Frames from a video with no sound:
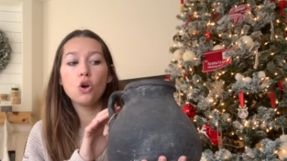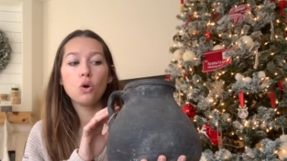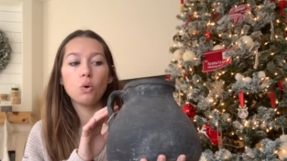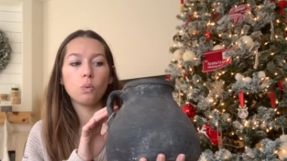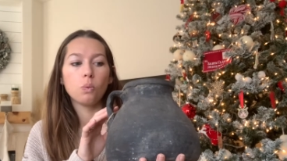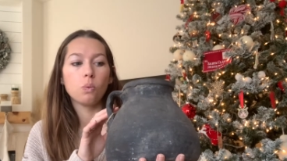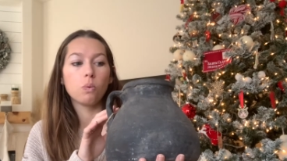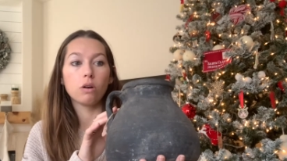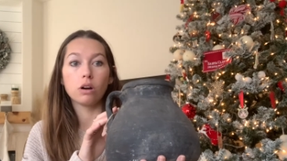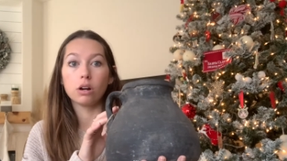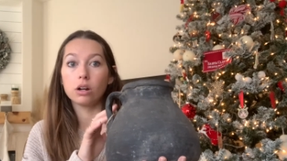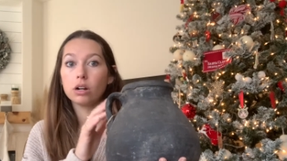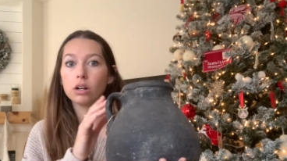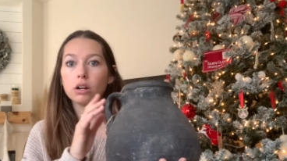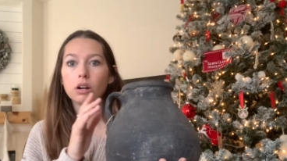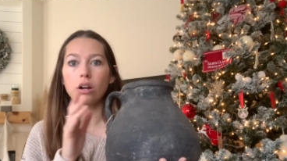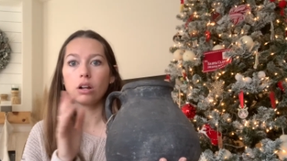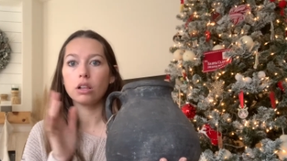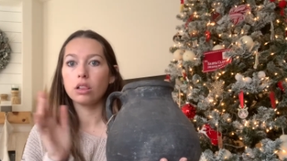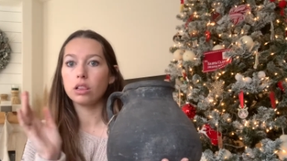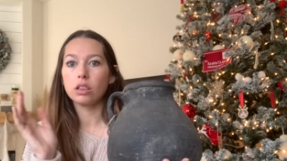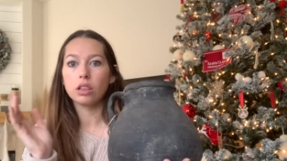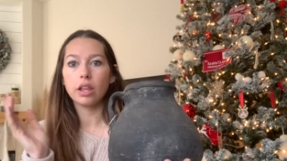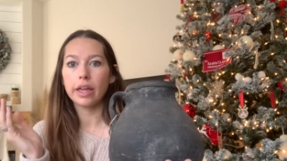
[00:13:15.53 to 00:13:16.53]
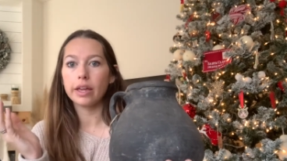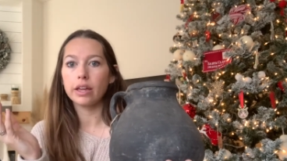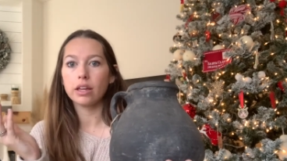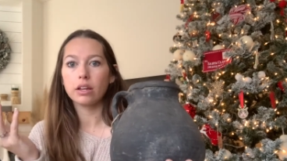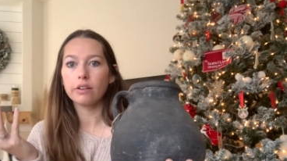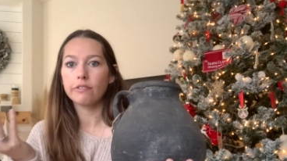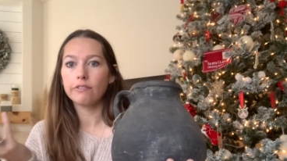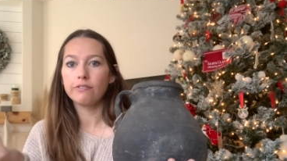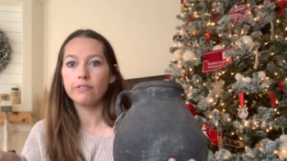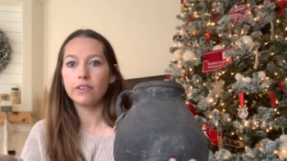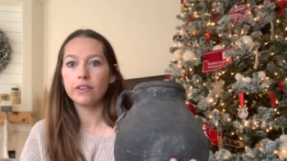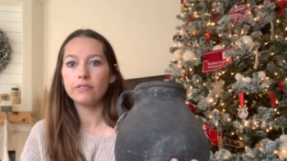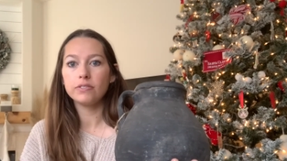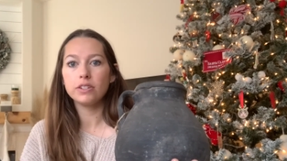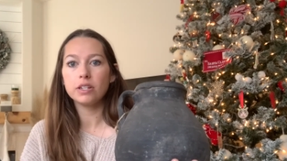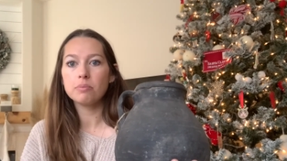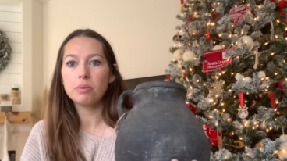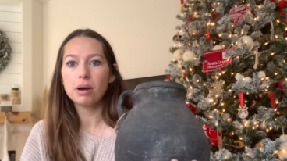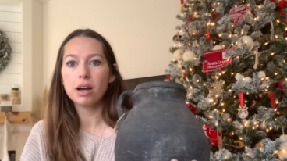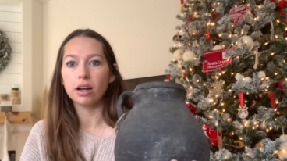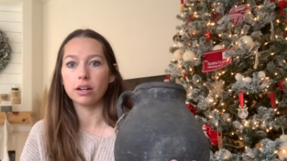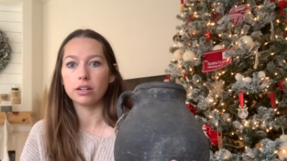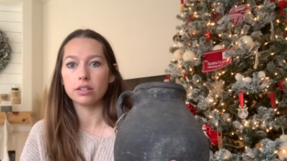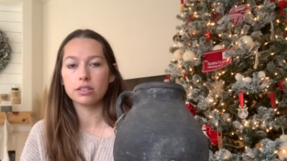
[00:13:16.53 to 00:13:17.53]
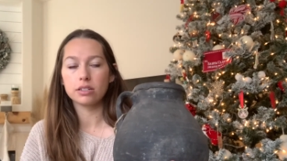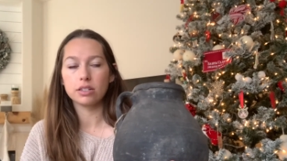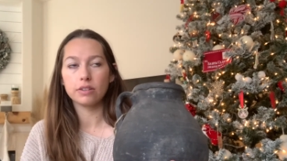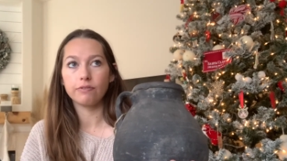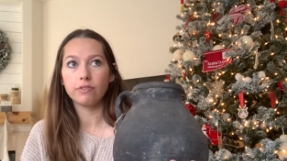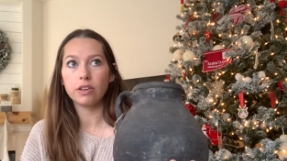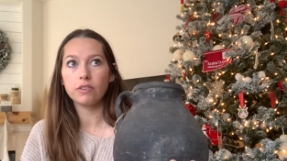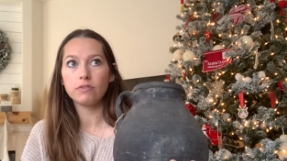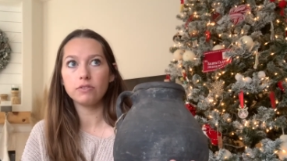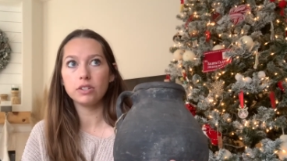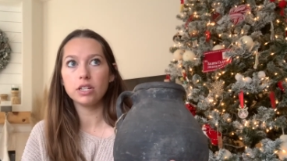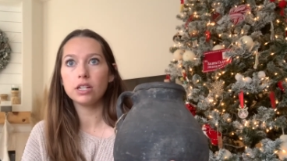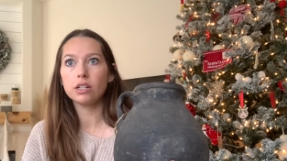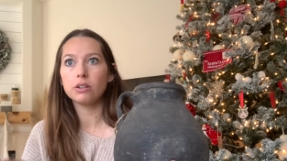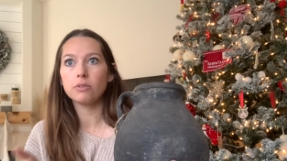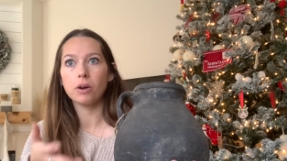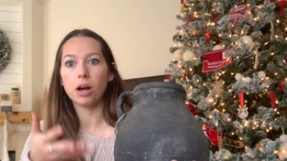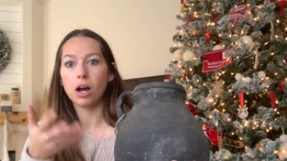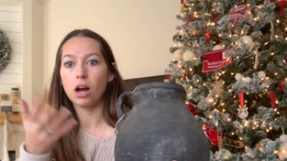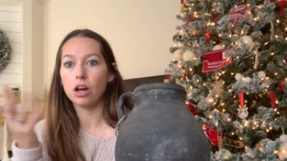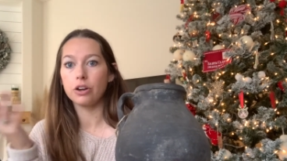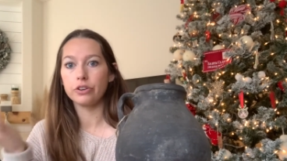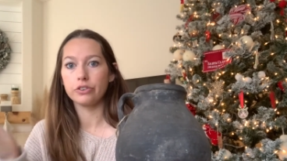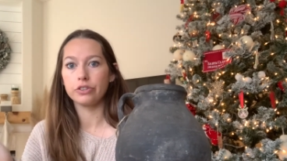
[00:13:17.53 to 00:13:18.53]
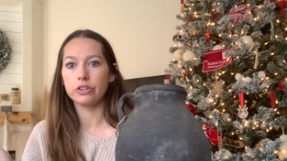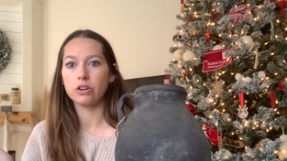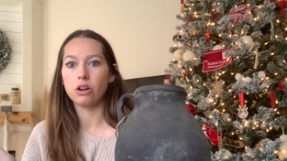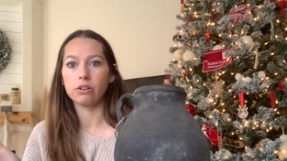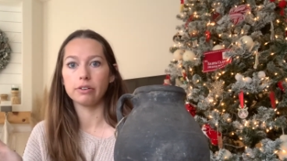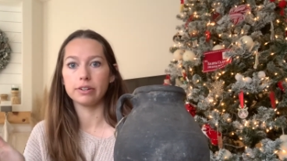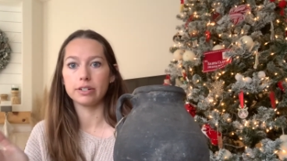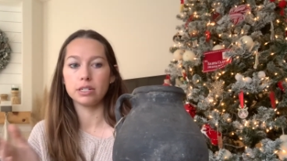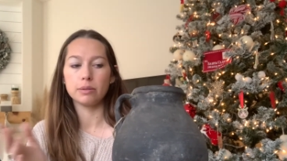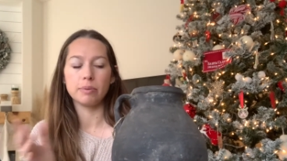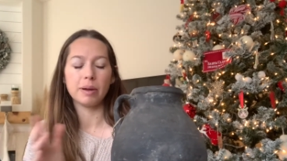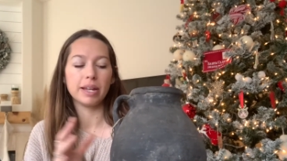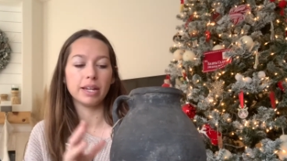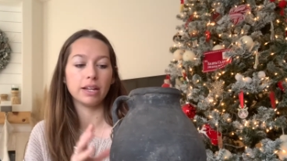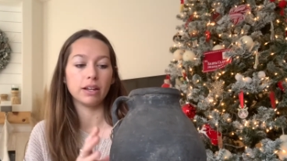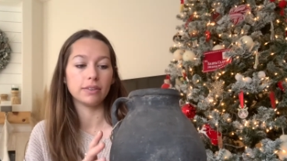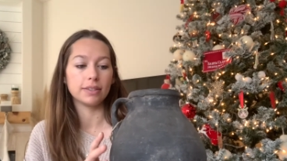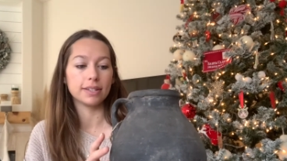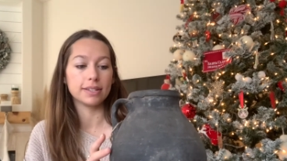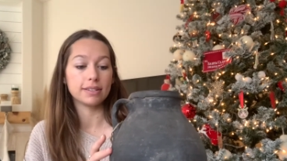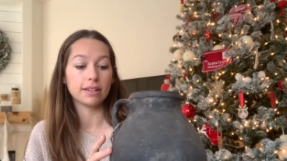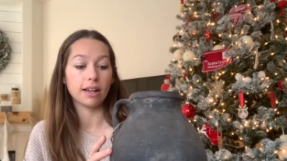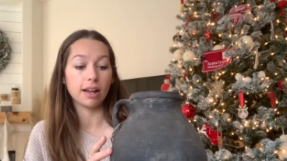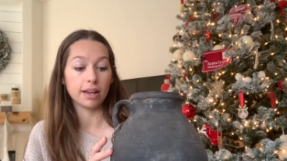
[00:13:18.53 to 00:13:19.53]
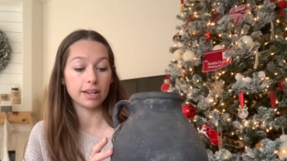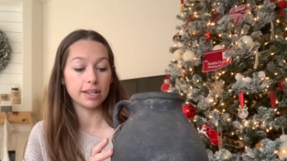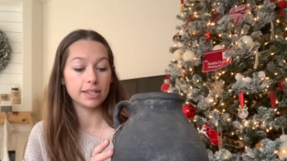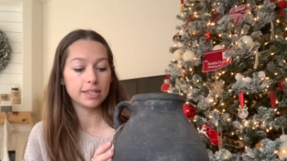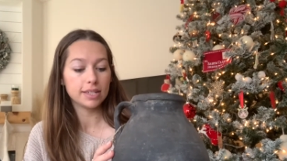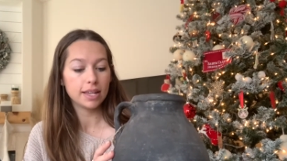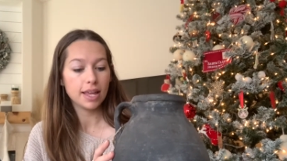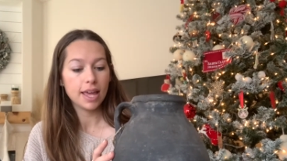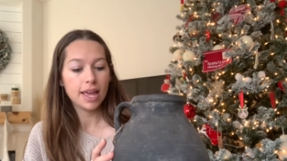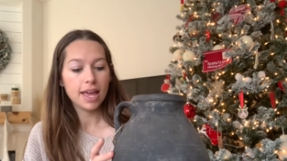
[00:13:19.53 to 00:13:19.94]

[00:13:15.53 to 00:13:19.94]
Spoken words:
were like $50, $50 to $100 depending on the size.